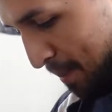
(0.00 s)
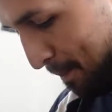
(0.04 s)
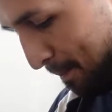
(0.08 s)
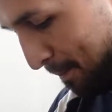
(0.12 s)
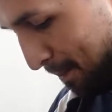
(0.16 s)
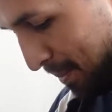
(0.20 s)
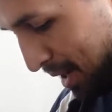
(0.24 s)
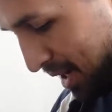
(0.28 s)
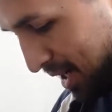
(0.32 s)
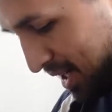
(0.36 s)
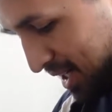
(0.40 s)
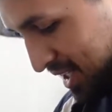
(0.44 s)

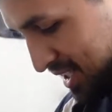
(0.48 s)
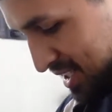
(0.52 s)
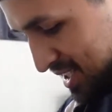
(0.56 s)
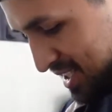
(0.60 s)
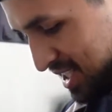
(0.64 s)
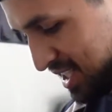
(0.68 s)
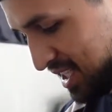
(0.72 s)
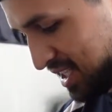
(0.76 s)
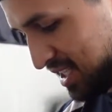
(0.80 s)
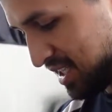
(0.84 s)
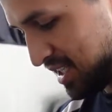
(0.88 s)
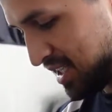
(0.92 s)

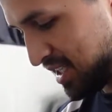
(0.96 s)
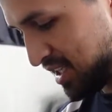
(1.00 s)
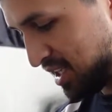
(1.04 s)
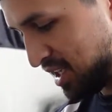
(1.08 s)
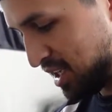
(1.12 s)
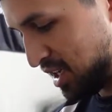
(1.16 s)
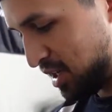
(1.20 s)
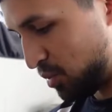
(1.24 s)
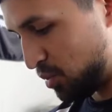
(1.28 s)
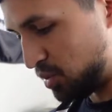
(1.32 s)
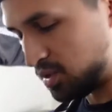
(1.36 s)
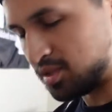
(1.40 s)
But
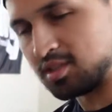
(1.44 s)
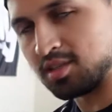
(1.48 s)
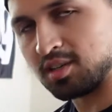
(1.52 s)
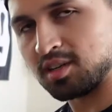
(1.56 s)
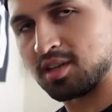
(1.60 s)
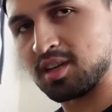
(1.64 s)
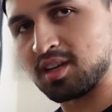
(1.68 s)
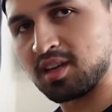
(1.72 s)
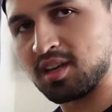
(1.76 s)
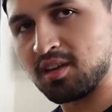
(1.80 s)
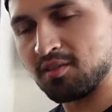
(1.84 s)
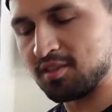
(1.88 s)
we're still
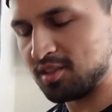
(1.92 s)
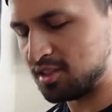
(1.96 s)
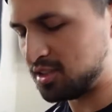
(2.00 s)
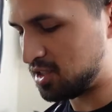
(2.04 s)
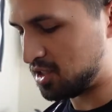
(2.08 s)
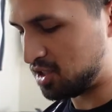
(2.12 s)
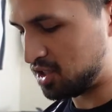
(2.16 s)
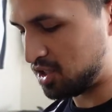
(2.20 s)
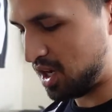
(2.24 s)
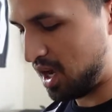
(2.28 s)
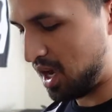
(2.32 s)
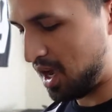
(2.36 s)
gonna give this a
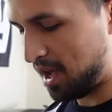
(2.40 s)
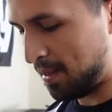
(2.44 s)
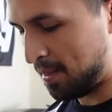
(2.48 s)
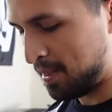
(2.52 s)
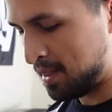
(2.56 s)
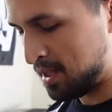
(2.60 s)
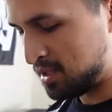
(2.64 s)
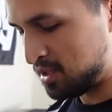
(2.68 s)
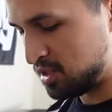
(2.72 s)
shot.